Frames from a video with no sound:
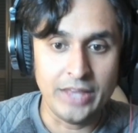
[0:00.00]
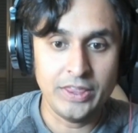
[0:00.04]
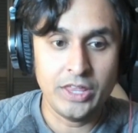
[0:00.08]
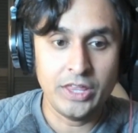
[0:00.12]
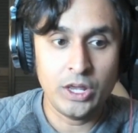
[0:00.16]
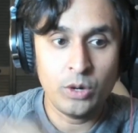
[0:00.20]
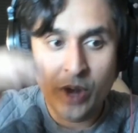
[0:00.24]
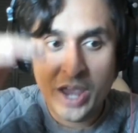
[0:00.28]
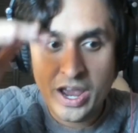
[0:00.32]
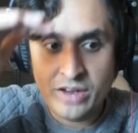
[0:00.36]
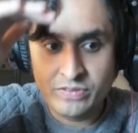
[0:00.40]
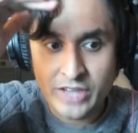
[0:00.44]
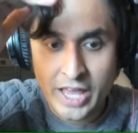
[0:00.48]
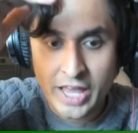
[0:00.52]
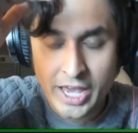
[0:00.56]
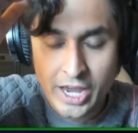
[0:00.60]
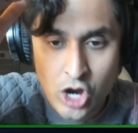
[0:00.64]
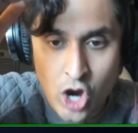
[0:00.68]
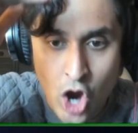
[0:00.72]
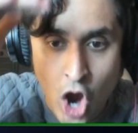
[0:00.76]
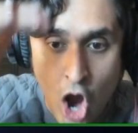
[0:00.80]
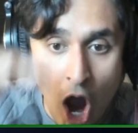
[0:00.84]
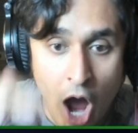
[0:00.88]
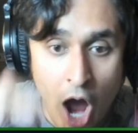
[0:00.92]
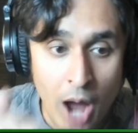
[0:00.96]
And then we have
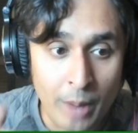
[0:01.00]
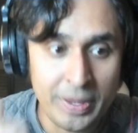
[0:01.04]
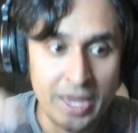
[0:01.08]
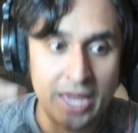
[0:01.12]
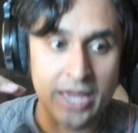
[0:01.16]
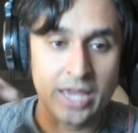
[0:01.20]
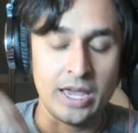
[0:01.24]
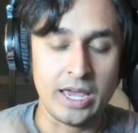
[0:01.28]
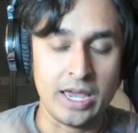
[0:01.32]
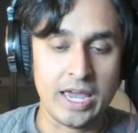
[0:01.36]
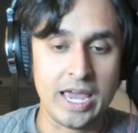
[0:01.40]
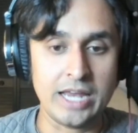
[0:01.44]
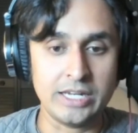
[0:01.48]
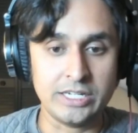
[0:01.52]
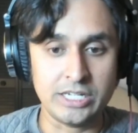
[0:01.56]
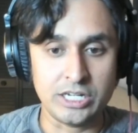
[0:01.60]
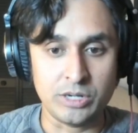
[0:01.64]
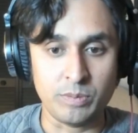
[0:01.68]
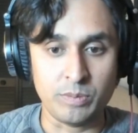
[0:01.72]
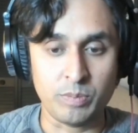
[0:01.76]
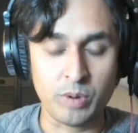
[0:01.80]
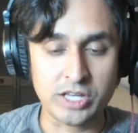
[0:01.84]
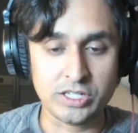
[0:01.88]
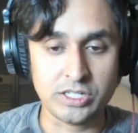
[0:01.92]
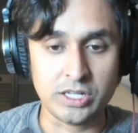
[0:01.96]
like calming
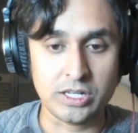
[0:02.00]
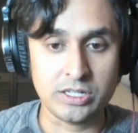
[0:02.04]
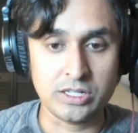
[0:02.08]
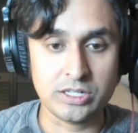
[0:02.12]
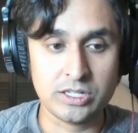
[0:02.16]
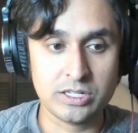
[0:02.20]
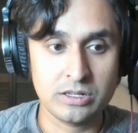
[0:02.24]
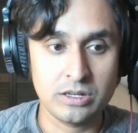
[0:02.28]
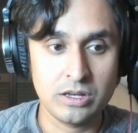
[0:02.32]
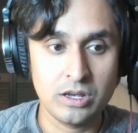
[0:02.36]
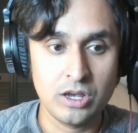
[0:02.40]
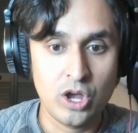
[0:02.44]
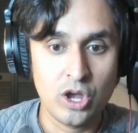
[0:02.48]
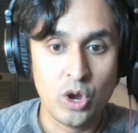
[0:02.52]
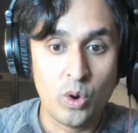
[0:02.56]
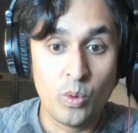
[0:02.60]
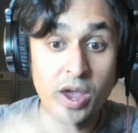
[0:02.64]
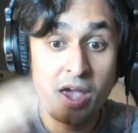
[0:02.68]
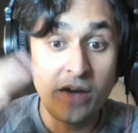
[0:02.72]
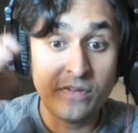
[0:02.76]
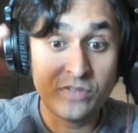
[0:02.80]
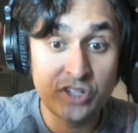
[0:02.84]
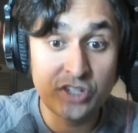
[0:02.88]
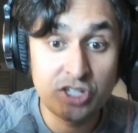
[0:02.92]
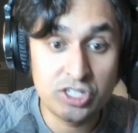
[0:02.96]
antidepressants.
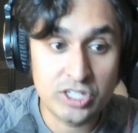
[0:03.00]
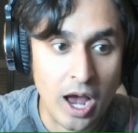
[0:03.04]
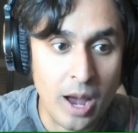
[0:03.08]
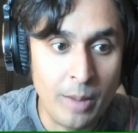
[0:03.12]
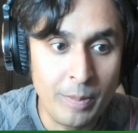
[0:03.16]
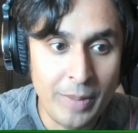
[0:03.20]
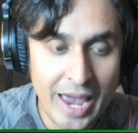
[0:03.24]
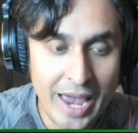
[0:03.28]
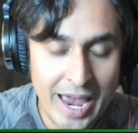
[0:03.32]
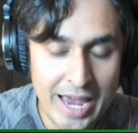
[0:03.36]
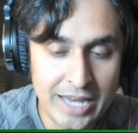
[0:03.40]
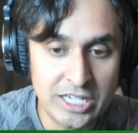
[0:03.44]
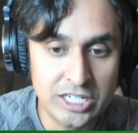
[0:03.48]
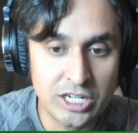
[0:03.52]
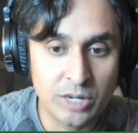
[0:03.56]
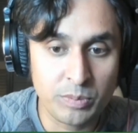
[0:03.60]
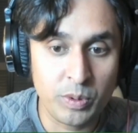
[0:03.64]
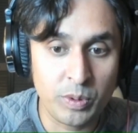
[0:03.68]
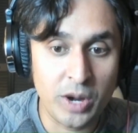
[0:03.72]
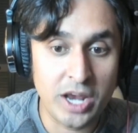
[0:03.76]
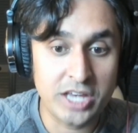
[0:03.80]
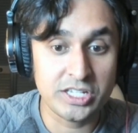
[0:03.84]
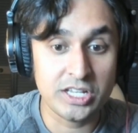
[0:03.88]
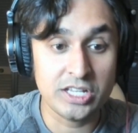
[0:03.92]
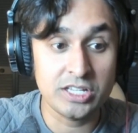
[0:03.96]
We have some
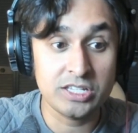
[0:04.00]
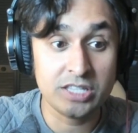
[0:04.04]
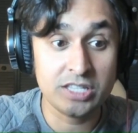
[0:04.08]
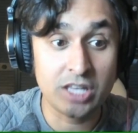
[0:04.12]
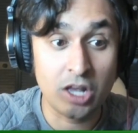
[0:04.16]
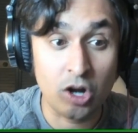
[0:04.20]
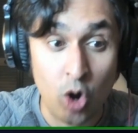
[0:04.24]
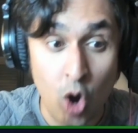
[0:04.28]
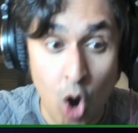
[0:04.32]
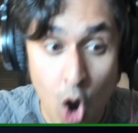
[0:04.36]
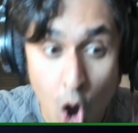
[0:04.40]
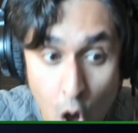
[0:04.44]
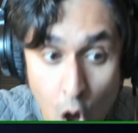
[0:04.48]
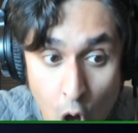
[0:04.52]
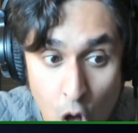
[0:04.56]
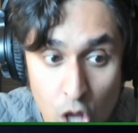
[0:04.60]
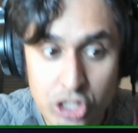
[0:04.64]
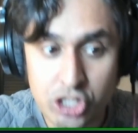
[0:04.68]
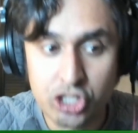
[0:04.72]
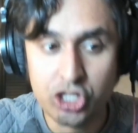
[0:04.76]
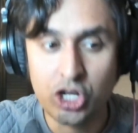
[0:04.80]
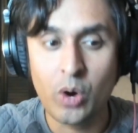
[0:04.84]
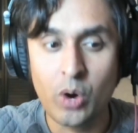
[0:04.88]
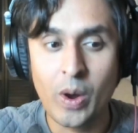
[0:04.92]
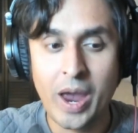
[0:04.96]
antidepressants that are
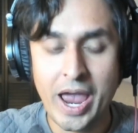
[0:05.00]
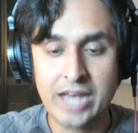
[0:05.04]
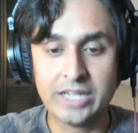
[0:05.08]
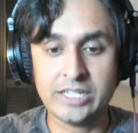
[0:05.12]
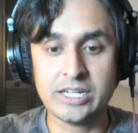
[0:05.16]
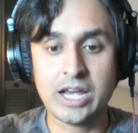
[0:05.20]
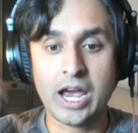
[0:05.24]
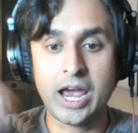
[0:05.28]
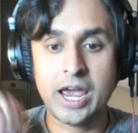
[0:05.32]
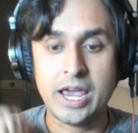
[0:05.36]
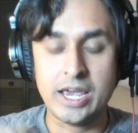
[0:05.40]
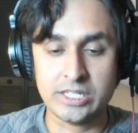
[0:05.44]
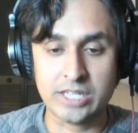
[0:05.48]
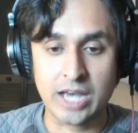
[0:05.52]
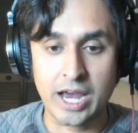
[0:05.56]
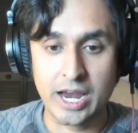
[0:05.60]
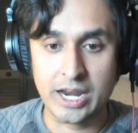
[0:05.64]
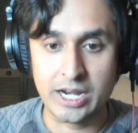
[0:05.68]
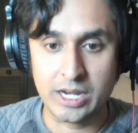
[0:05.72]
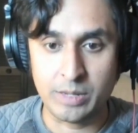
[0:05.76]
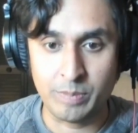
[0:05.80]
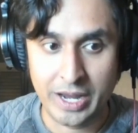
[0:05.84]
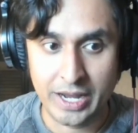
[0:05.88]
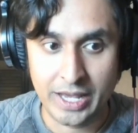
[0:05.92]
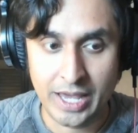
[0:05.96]
also anti
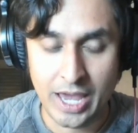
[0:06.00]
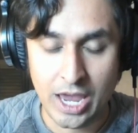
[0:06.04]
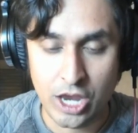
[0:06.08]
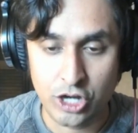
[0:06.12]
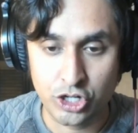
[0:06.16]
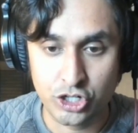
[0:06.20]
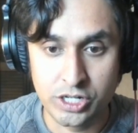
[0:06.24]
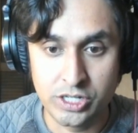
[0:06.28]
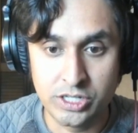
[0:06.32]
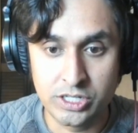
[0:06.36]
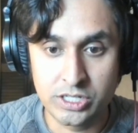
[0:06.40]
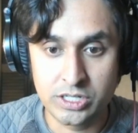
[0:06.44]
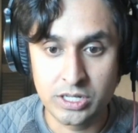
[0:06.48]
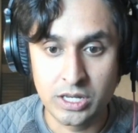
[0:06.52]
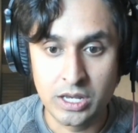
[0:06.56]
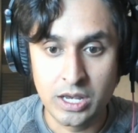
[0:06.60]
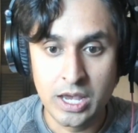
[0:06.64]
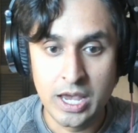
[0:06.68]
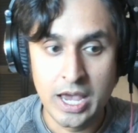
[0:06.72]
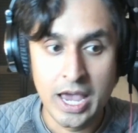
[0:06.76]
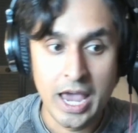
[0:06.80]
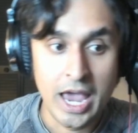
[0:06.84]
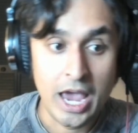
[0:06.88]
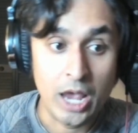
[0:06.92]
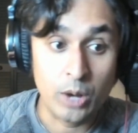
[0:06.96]
anxiety medications,
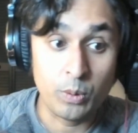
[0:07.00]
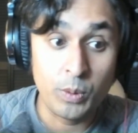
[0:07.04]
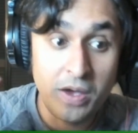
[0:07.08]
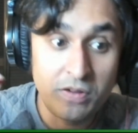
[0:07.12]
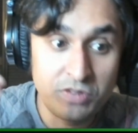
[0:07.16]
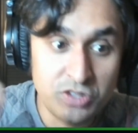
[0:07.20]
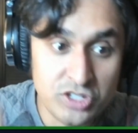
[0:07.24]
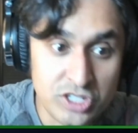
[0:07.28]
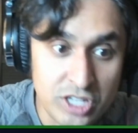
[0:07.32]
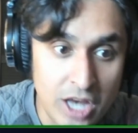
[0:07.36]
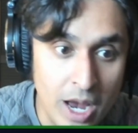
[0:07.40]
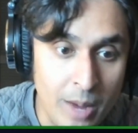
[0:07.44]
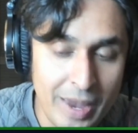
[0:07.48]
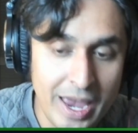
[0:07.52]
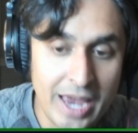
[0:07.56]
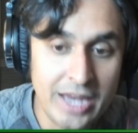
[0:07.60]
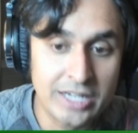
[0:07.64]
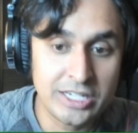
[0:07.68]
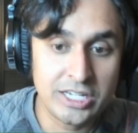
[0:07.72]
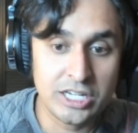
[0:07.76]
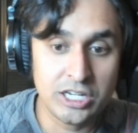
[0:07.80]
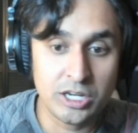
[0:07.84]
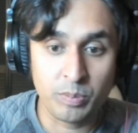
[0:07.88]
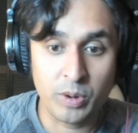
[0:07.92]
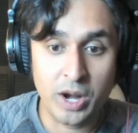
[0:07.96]
and we have some
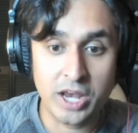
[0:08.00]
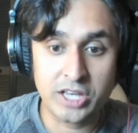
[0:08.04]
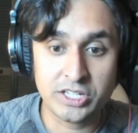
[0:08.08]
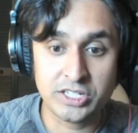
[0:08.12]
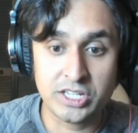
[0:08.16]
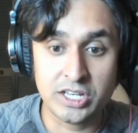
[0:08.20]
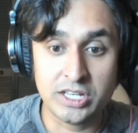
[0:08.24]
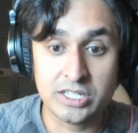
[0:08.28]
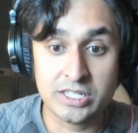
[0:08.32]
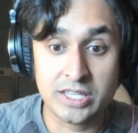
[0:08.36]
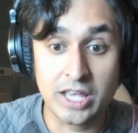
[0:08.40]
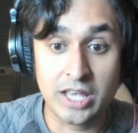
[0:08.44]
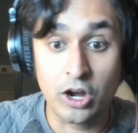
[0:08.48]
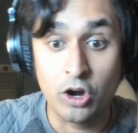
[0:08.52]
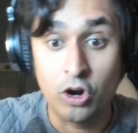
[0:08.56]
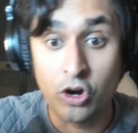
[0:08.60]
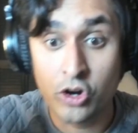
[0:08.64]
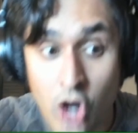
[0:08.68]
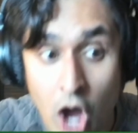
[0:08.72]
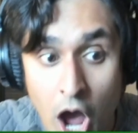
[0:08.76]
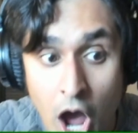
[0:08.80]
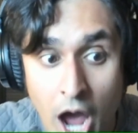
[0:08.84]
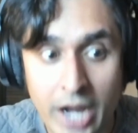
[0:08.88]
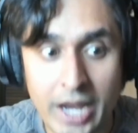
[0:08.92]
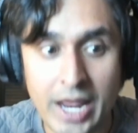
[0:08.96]
antidepressants that are
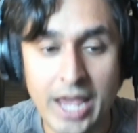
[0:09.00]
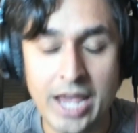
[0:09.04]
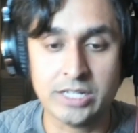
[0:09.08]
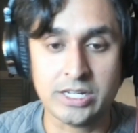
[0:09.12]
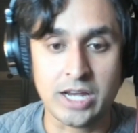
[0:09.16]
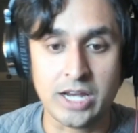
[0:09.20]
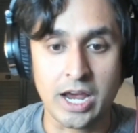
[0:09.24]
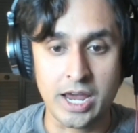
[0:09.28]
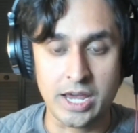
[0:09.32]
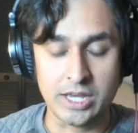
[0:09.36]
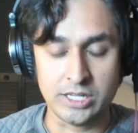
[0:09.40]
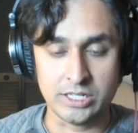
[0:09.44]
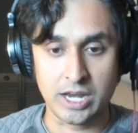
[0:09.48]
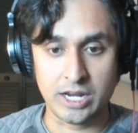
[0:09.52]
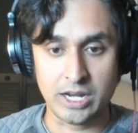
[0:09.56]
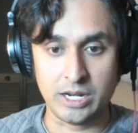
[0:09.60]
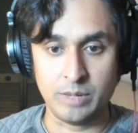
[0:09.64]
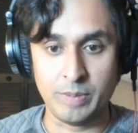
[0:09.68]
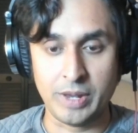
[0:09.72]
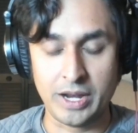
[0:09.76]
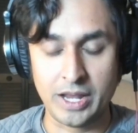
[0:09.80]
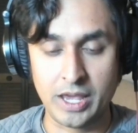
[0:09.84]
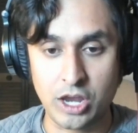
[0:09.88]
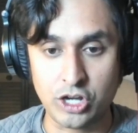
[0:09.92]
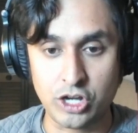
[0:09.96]
not anti
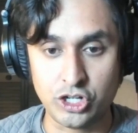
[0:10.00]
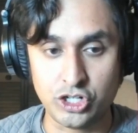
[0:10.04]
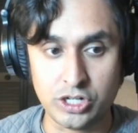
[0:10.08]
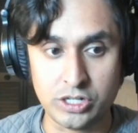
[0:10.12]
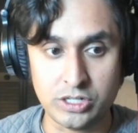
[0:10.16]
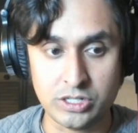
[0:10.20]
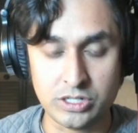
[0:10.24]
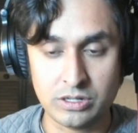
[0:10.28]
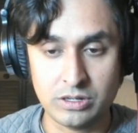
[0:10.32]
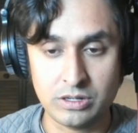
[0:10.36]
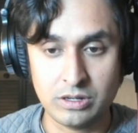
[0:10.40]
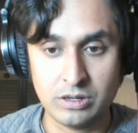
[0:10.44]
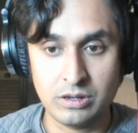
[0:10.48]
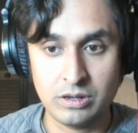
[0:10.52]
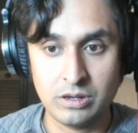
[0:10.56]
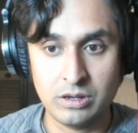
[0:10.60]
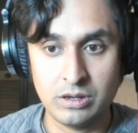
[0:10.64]
anxiety medications.